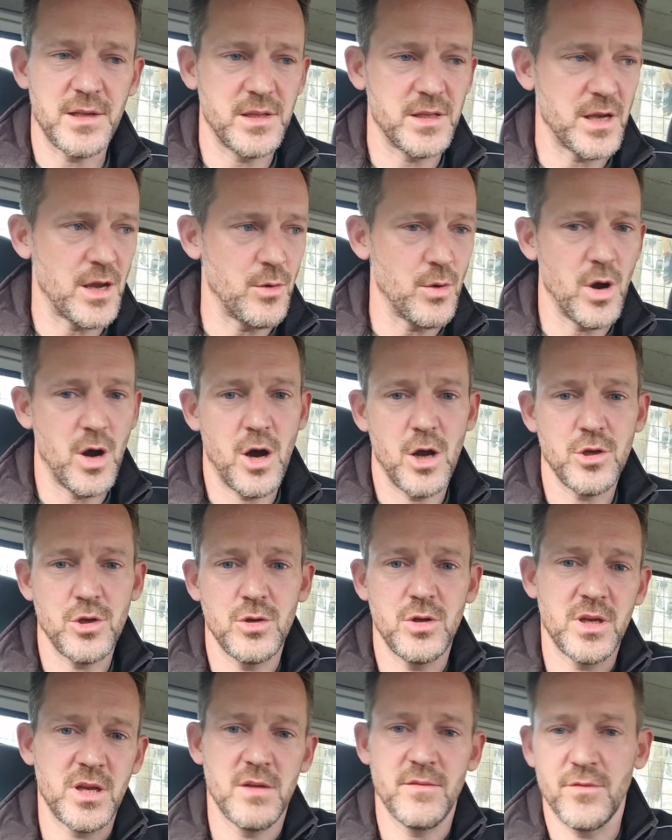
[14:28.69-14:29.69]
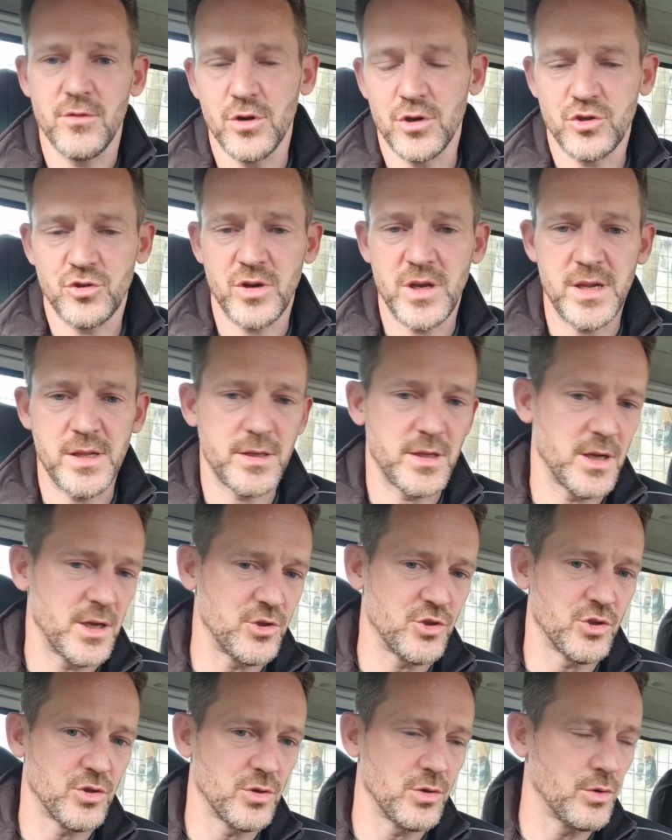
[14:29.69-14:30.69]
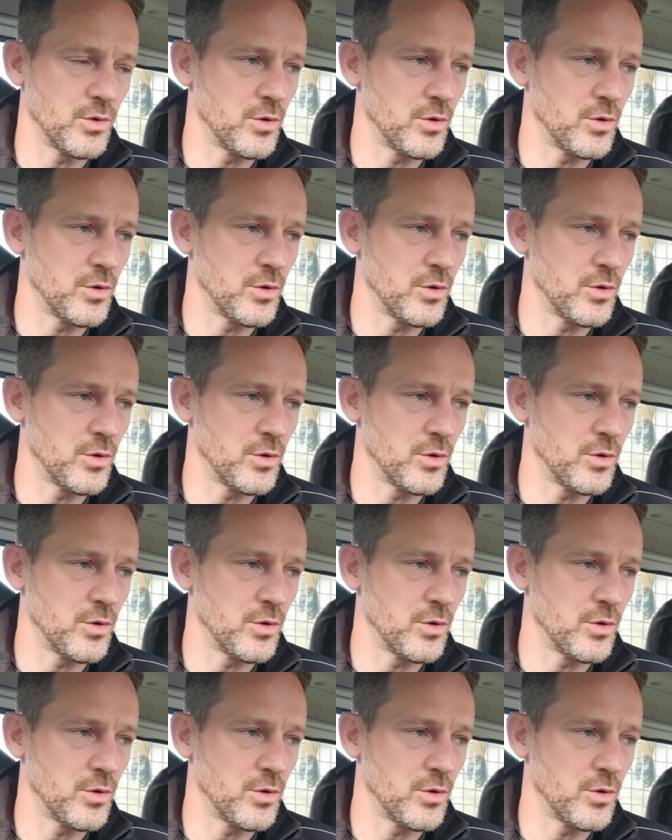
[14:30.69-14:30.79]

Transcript: So are you looking for a tree surgeon,